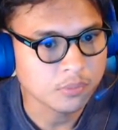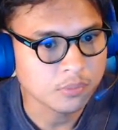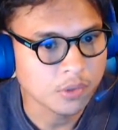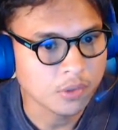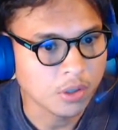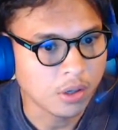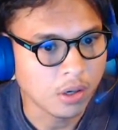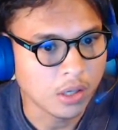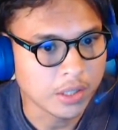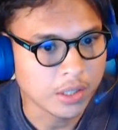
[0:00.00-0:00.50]

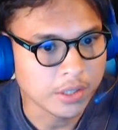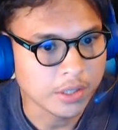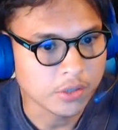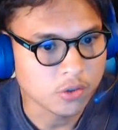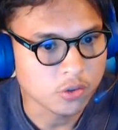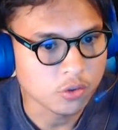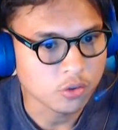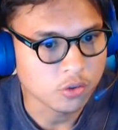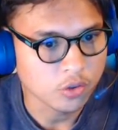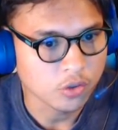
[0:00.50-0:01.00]
all I need
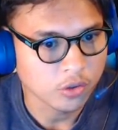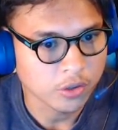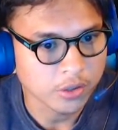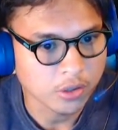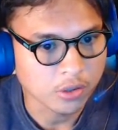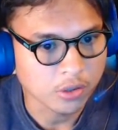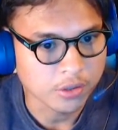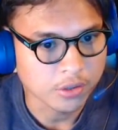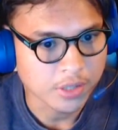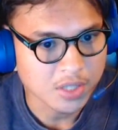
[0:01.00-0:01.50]
to do is just
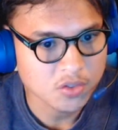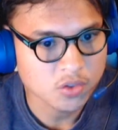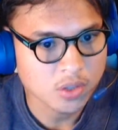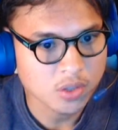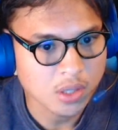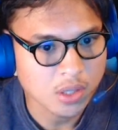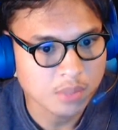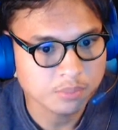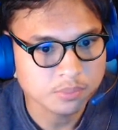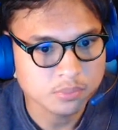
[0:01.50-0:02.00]
click on
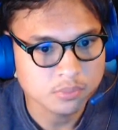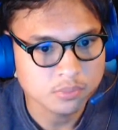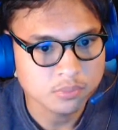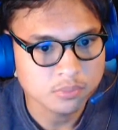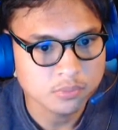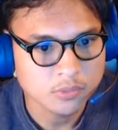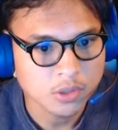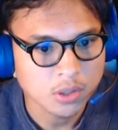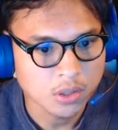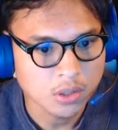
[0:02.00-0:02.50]
desktop,
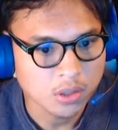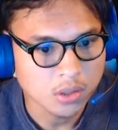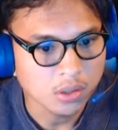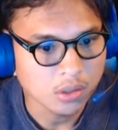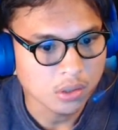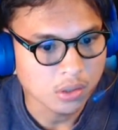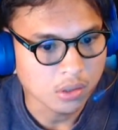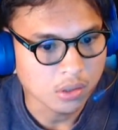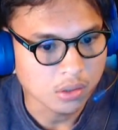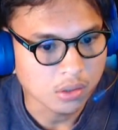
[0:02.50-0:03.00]

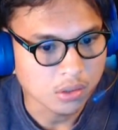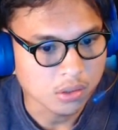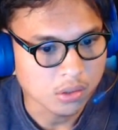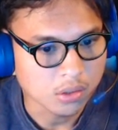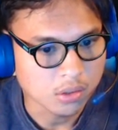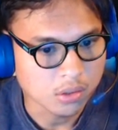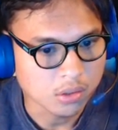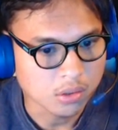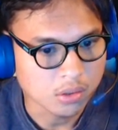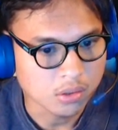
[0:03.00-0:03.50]

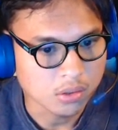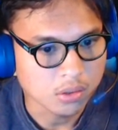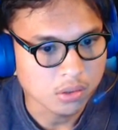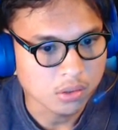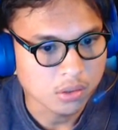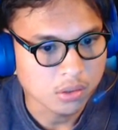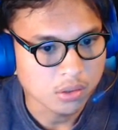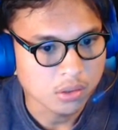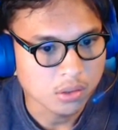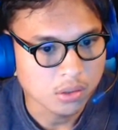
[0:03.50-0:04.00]

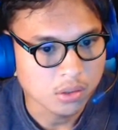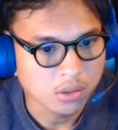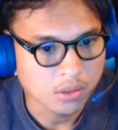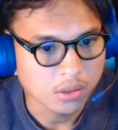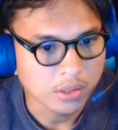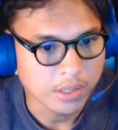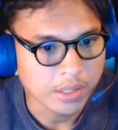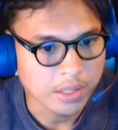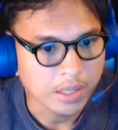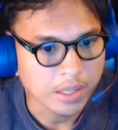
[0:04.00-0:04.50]

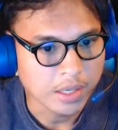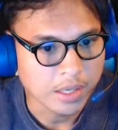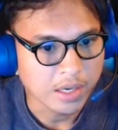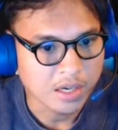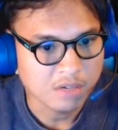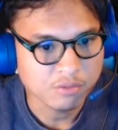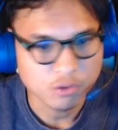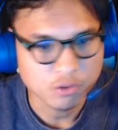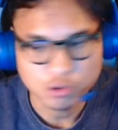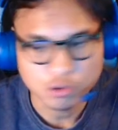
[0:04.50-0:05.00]
and I
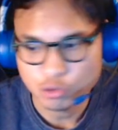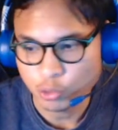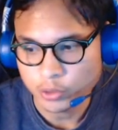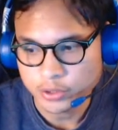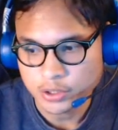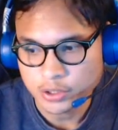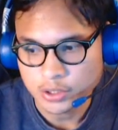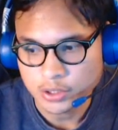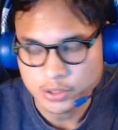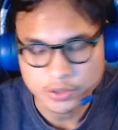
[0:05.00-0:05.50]
have a
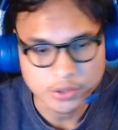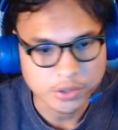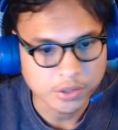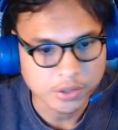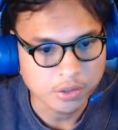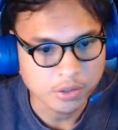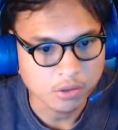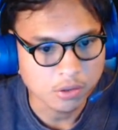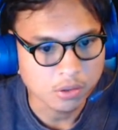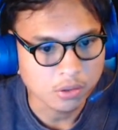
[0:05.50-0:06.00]
shortcut
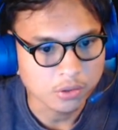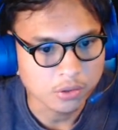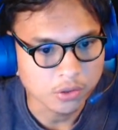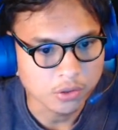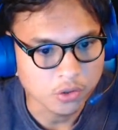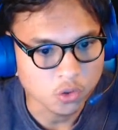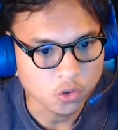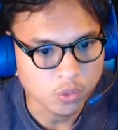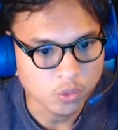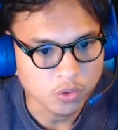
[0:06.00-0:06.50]
here on
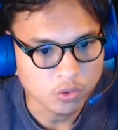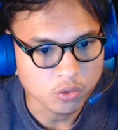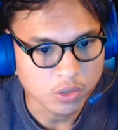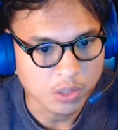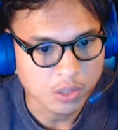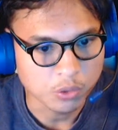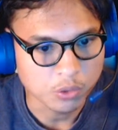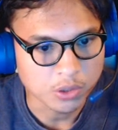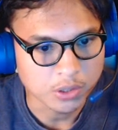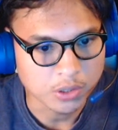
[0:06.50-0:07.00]
this one, so I
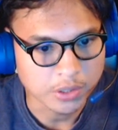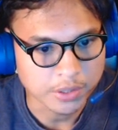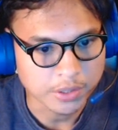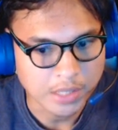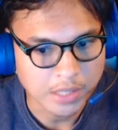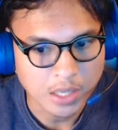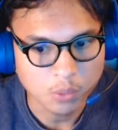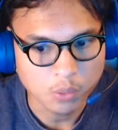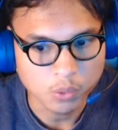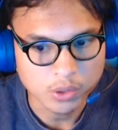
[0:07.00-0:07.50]
will click
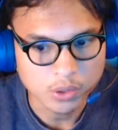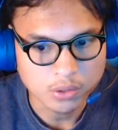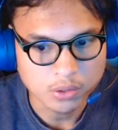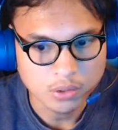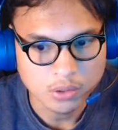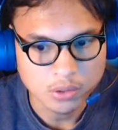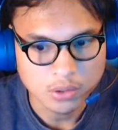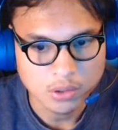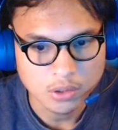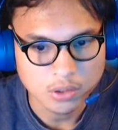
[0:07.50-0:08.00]
that one,
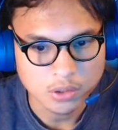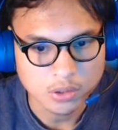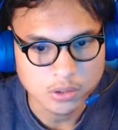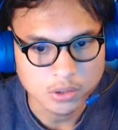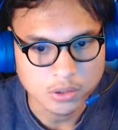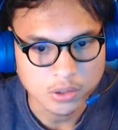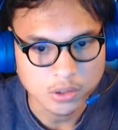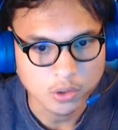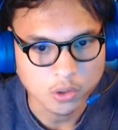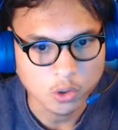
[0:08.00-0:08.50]

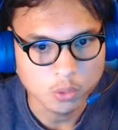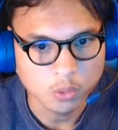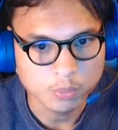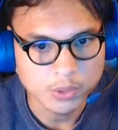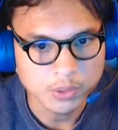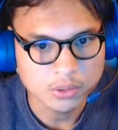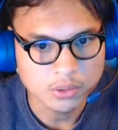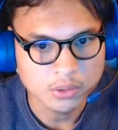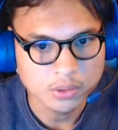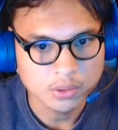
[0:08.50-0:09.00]
click open.
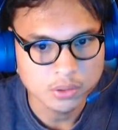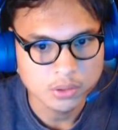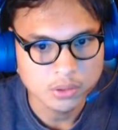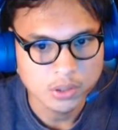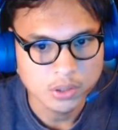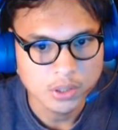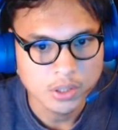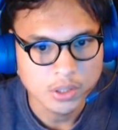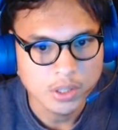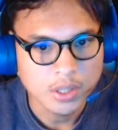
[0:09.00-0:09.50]

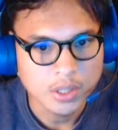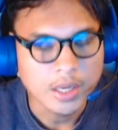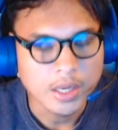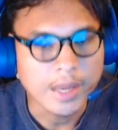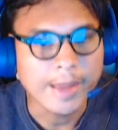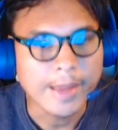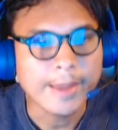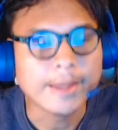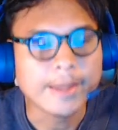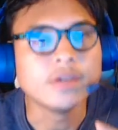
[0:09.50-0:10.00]

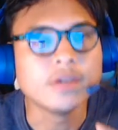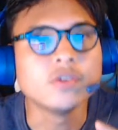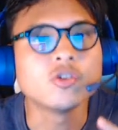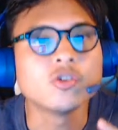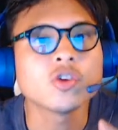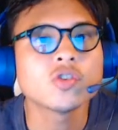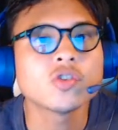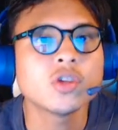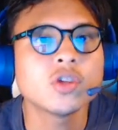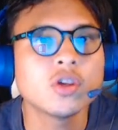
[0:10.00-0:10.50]
And
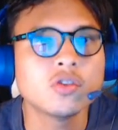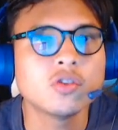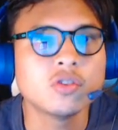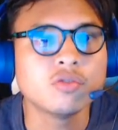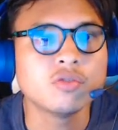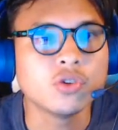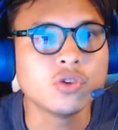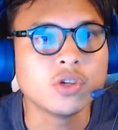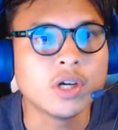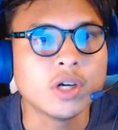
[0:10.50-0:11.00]
just in case
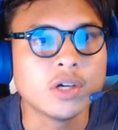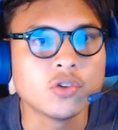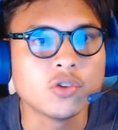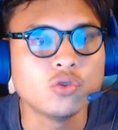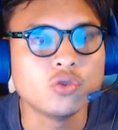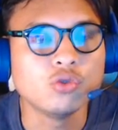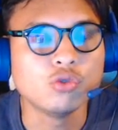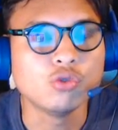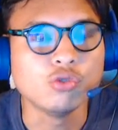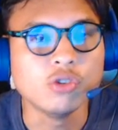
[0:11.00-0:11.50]
if you guys
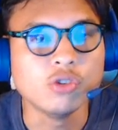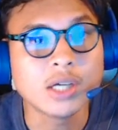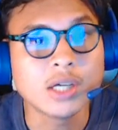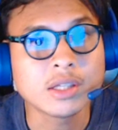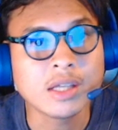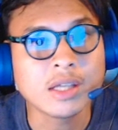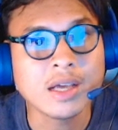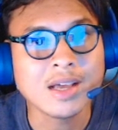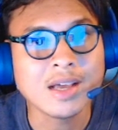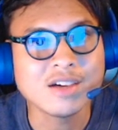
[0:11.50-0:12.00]
do not
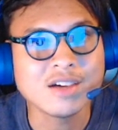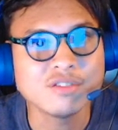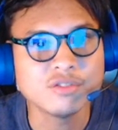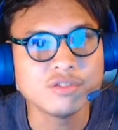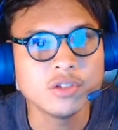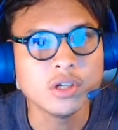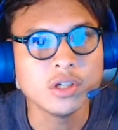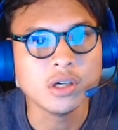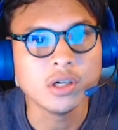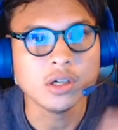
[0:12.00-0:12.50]
have
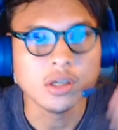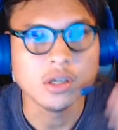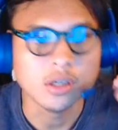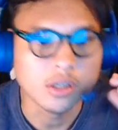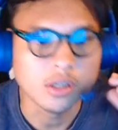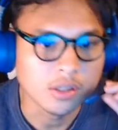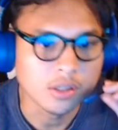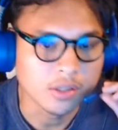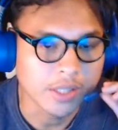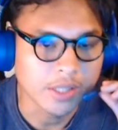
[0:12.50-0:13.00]
the
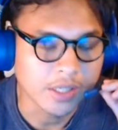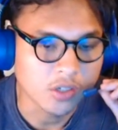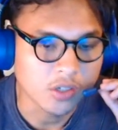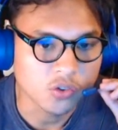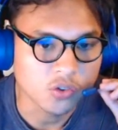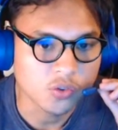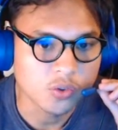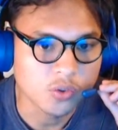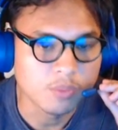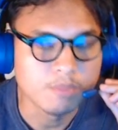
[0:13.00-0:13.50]

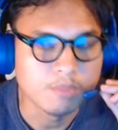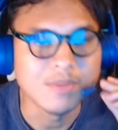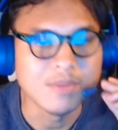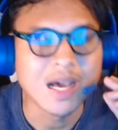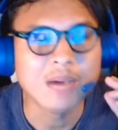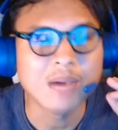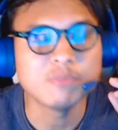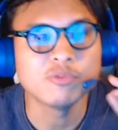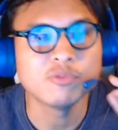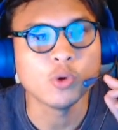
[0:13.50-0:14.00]
latest
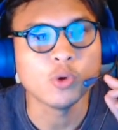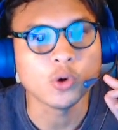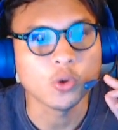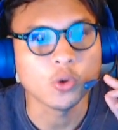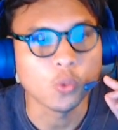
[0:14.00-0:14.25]
map for